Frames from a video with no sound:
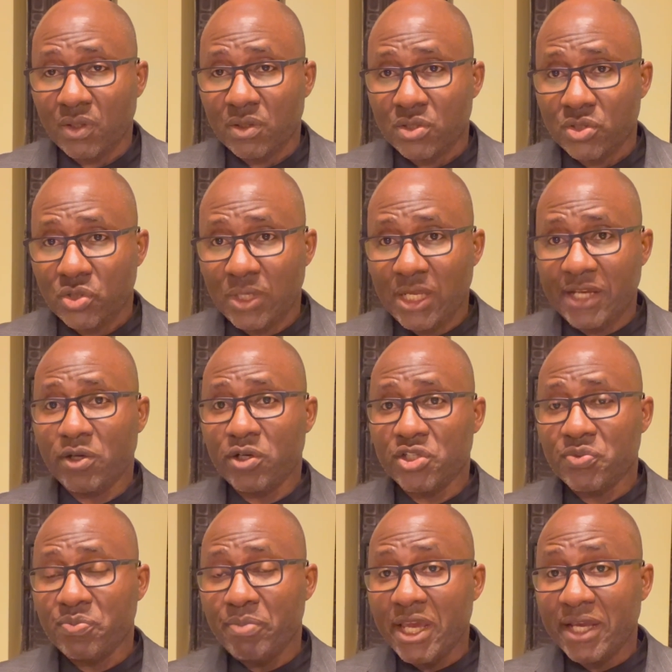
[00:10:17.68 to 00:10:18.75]
So let
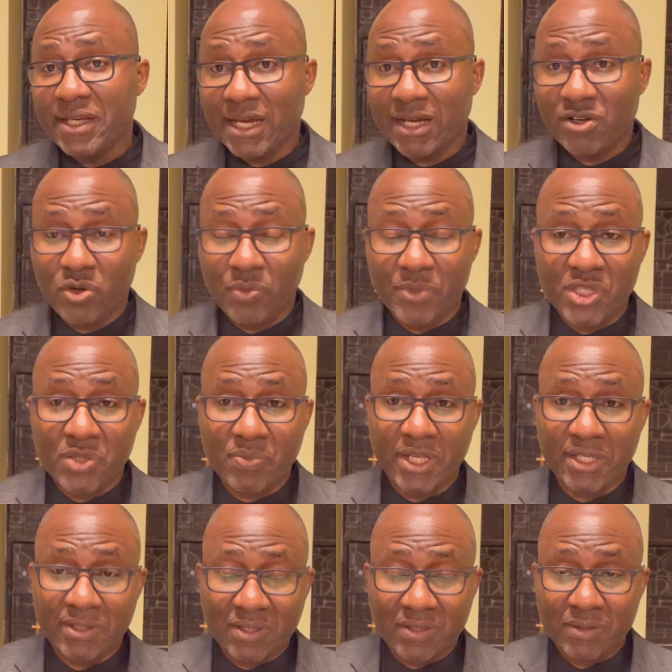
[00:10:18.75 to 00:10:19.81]
us make that
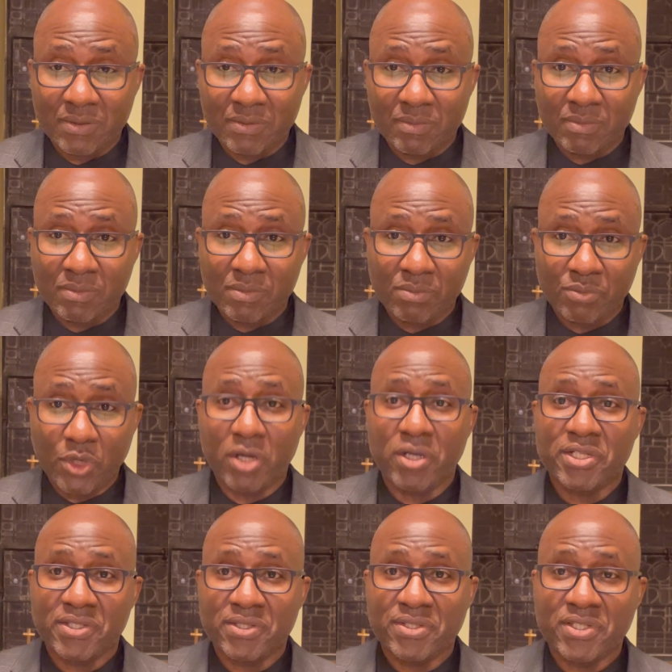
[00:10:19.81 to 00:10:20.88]
commitment,
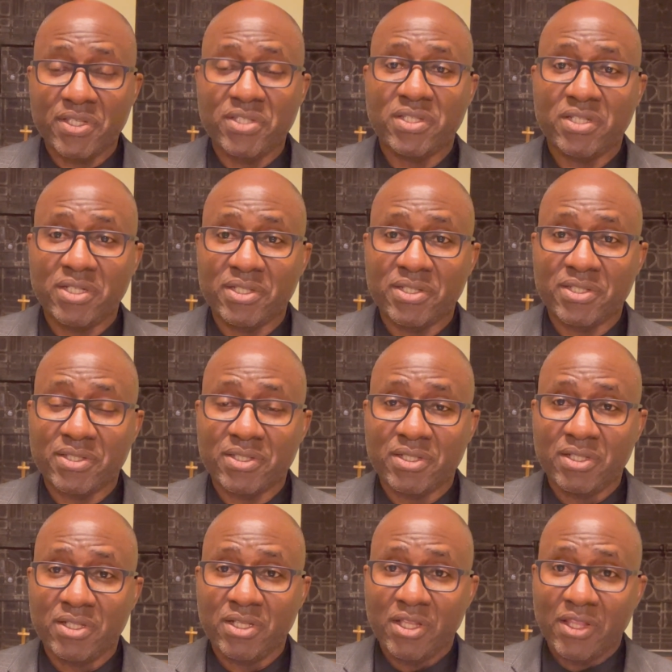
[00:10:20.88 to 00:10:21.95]
brothers and sisters,
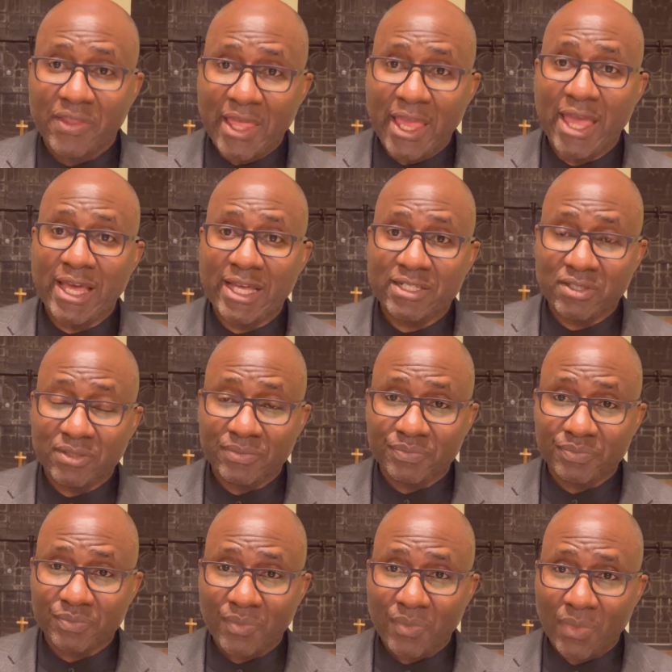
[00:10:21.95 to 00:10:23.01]

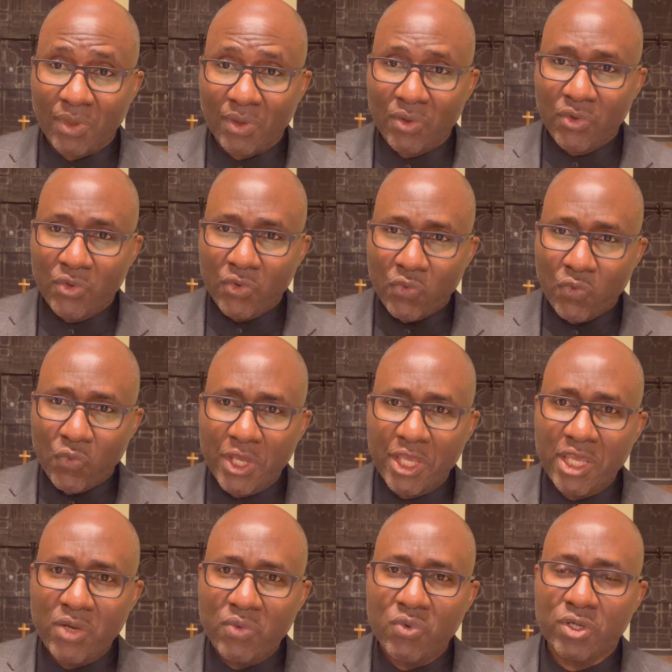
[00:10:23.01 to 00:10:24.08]
that
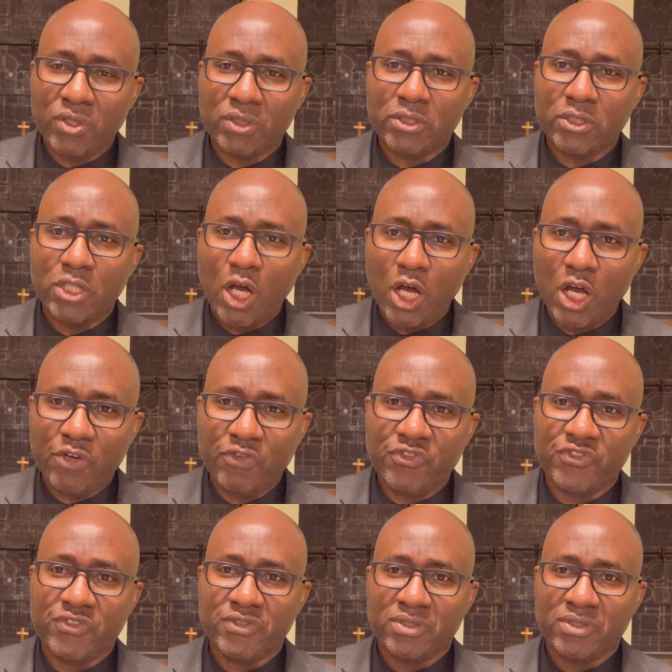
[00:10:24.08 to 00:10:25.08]
we will love